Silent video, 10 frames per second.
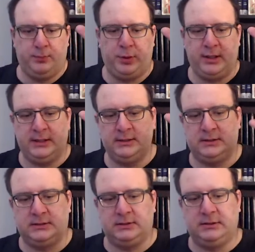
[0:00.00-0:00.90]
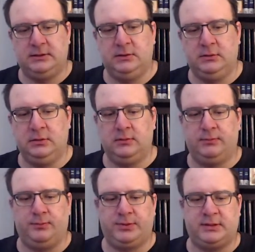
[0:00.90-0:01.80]
put in
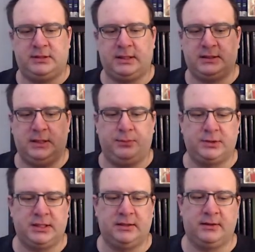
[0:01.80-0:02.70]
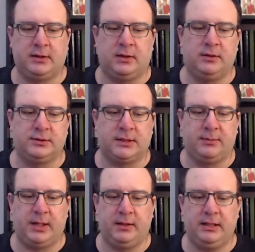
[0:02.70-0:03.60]
60% of the cardinals. I'm
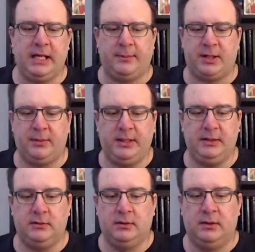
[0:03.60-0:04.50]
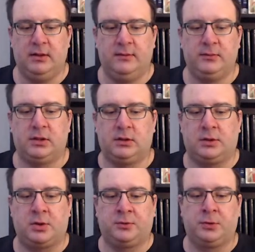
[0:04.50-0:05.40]
like, yeah, but I mean,
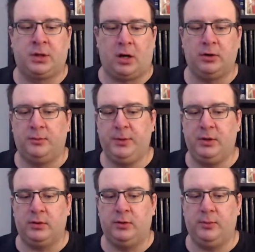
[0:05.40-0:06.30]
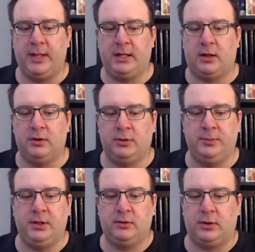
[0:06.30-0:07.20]
Cardinal Mueller. Who made Cardinal
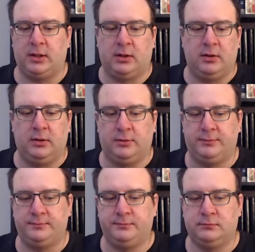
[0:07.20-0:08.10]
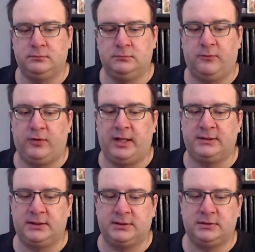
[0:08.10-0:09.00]
Mueller a cardinal?
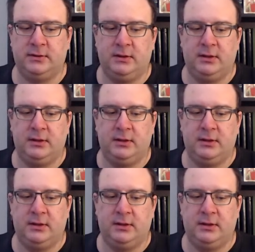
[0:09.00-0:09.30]
Francis.